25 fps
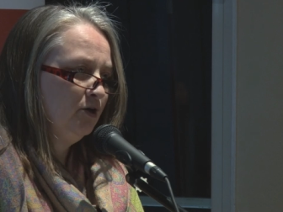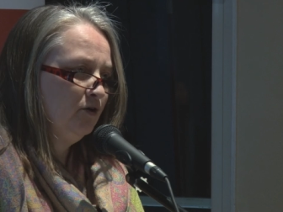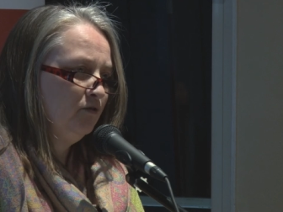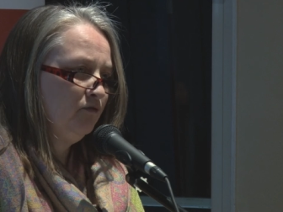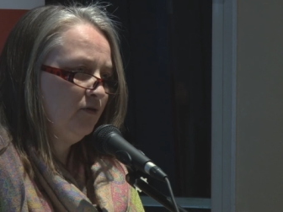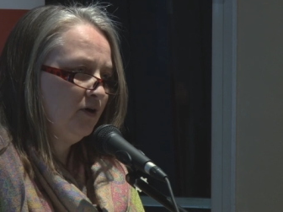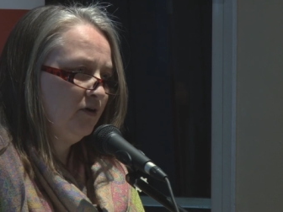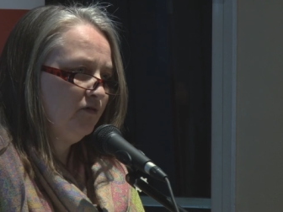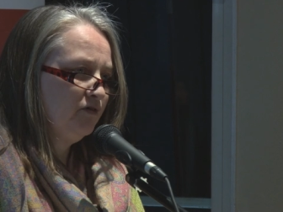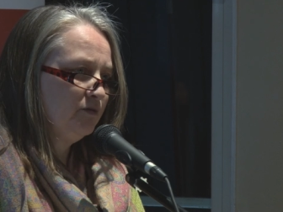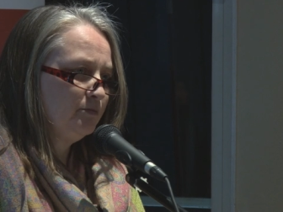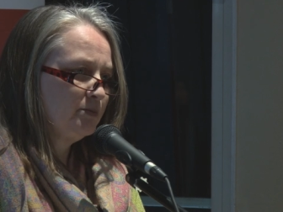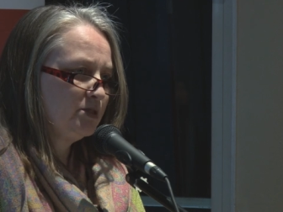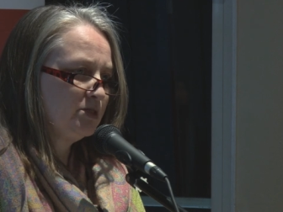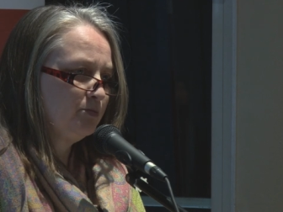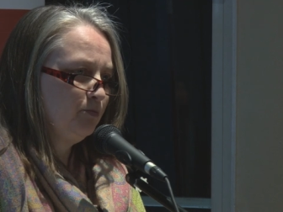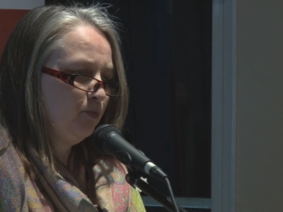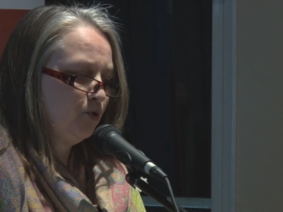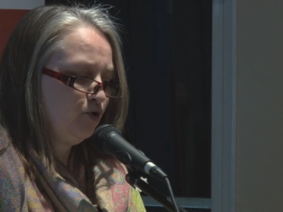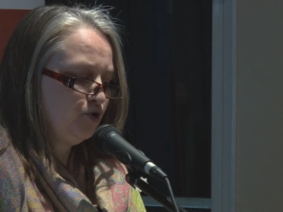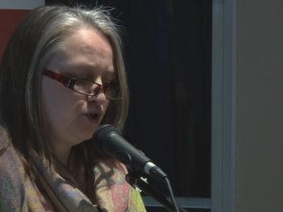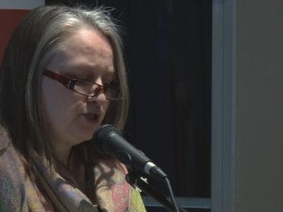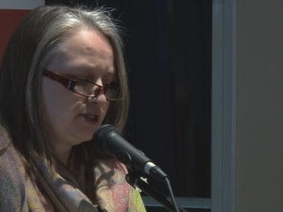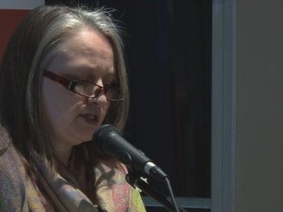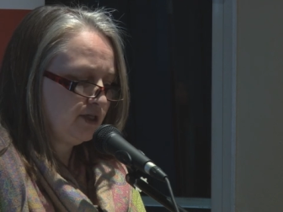Far from
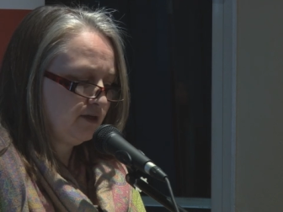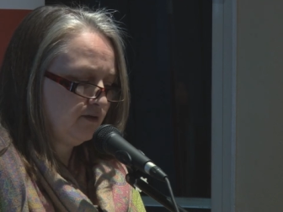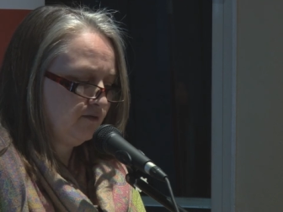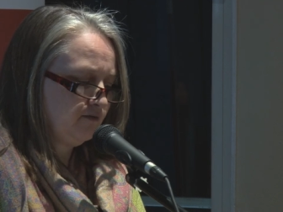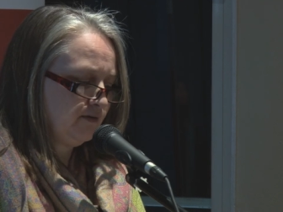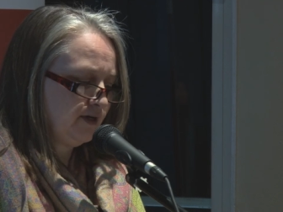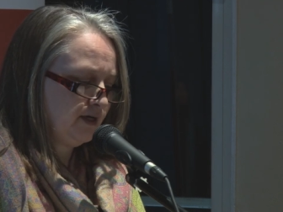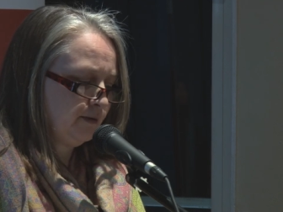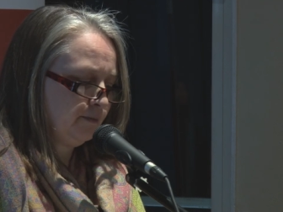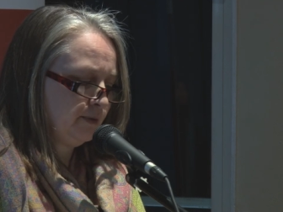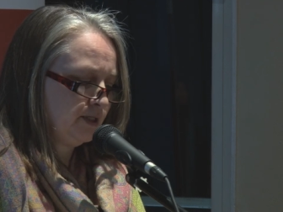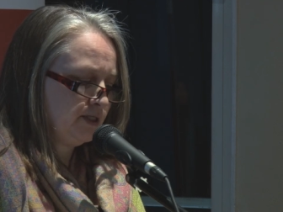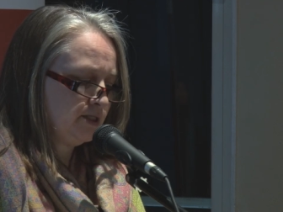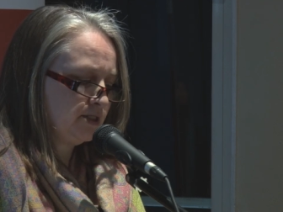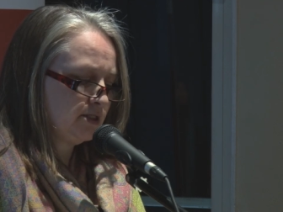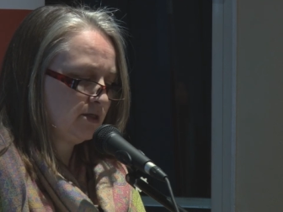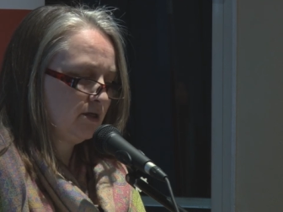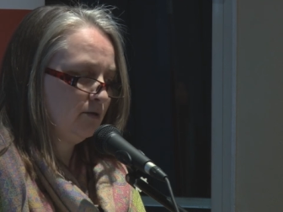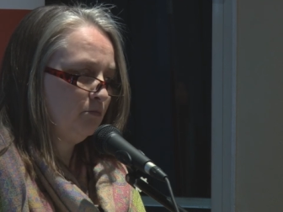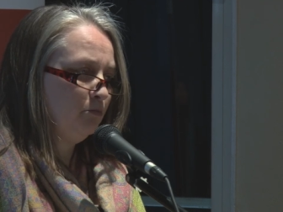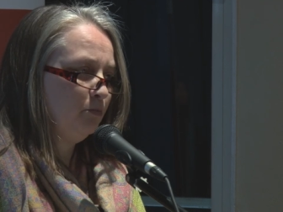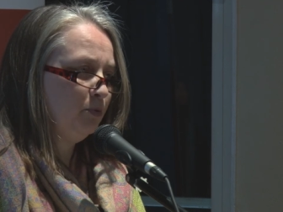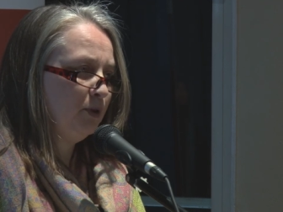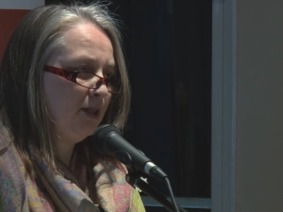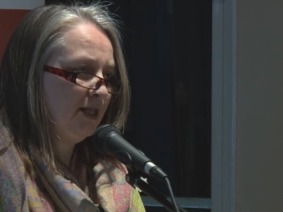supporting families,
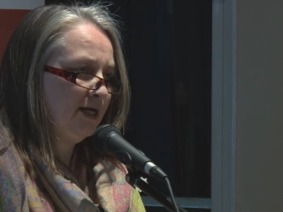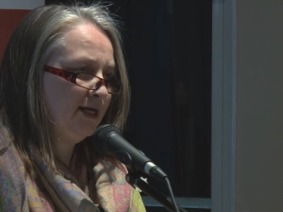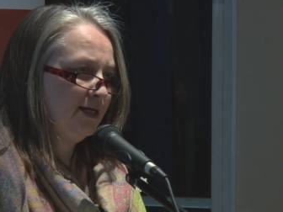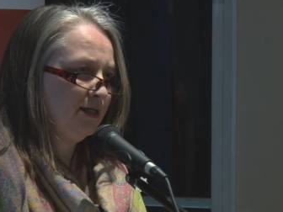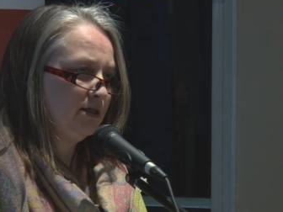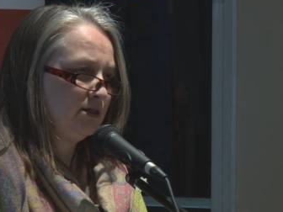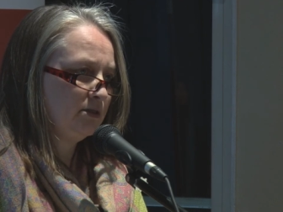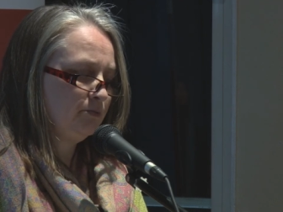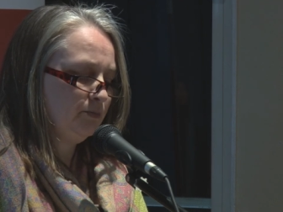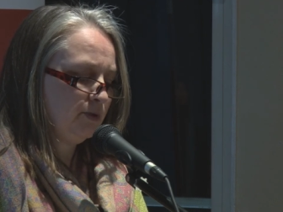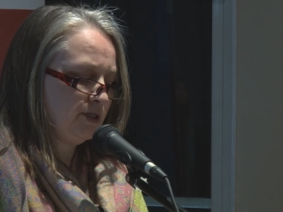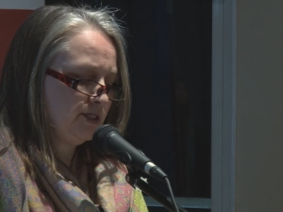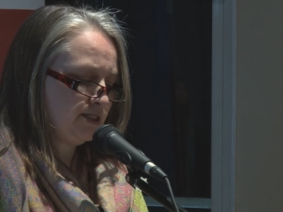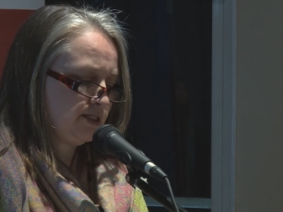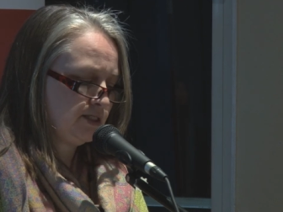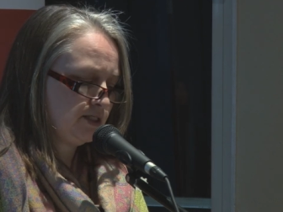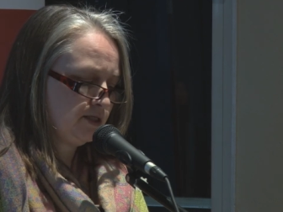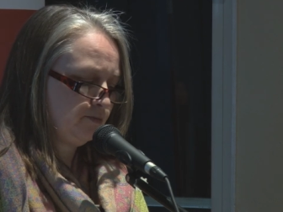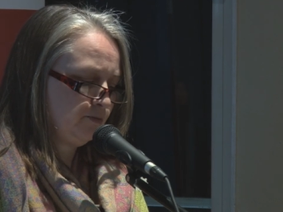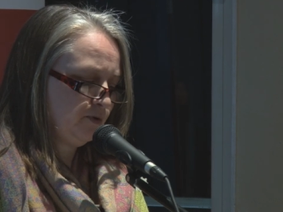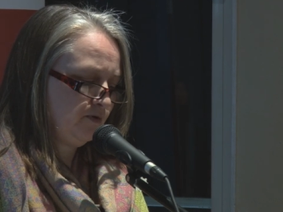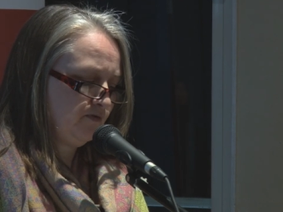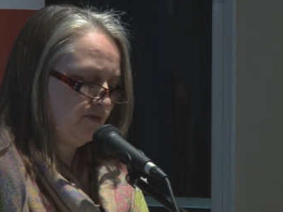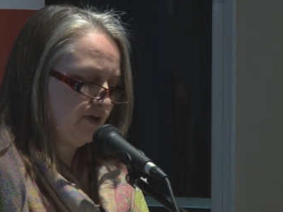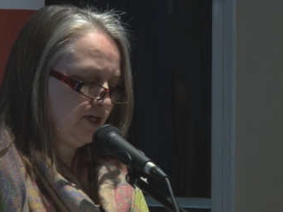compliant places
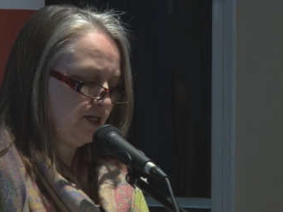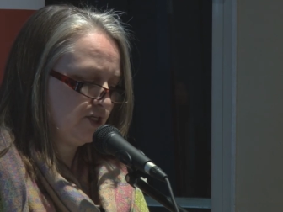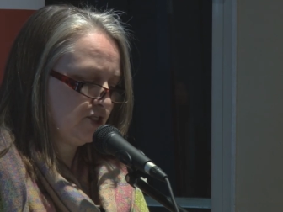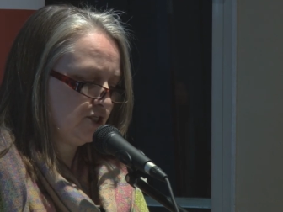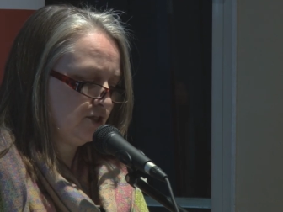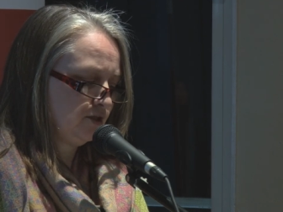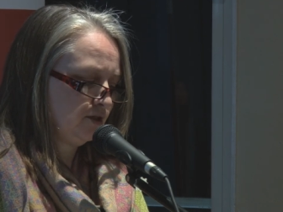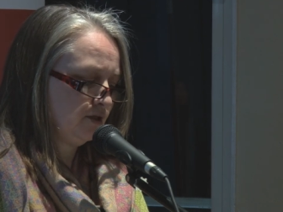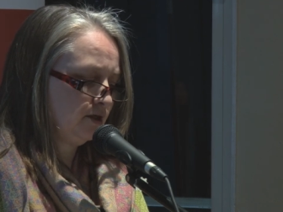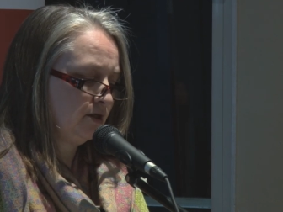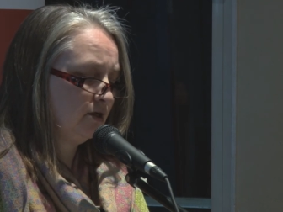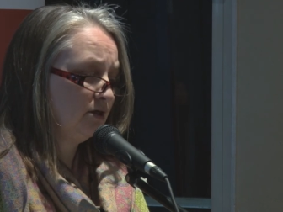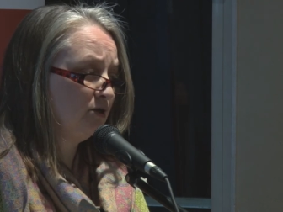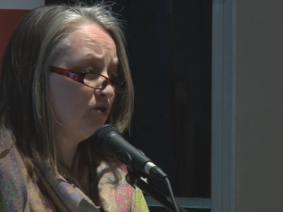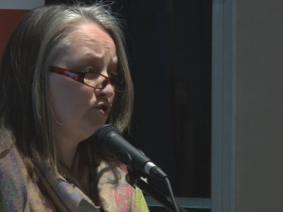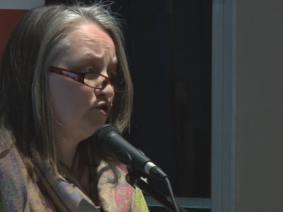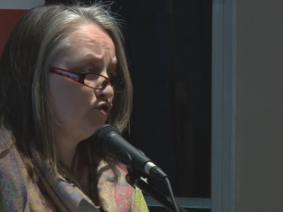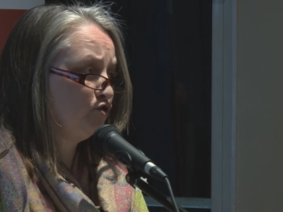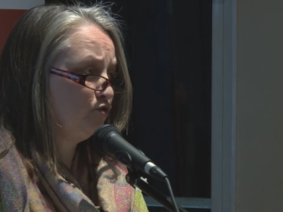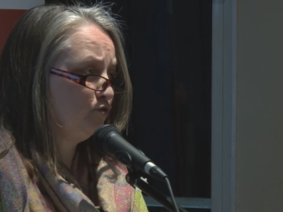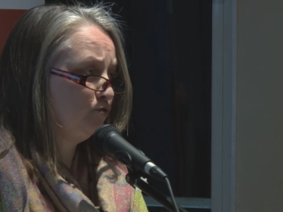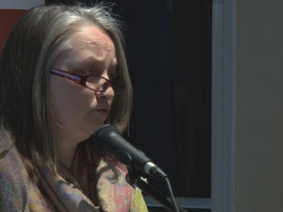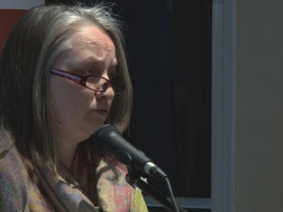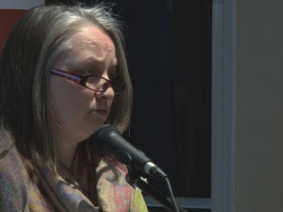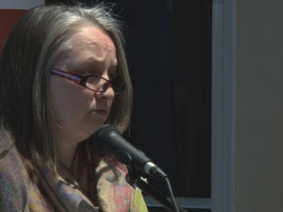the professional in
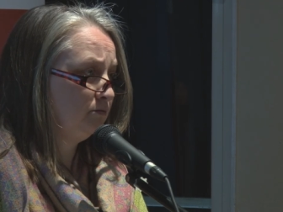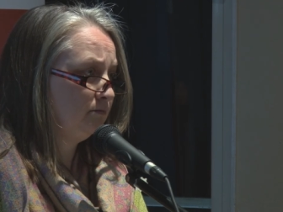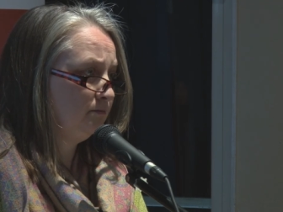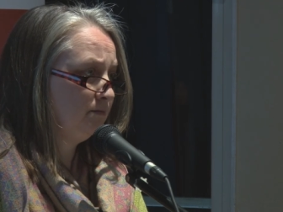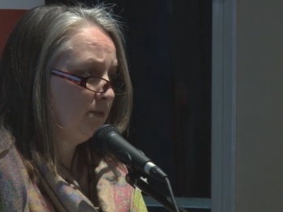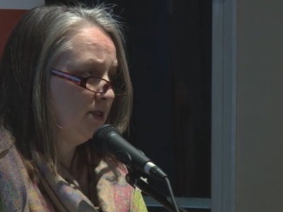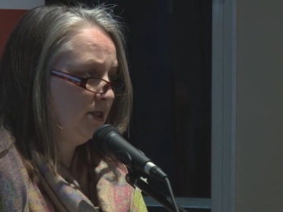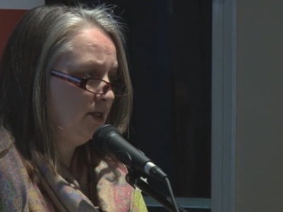control.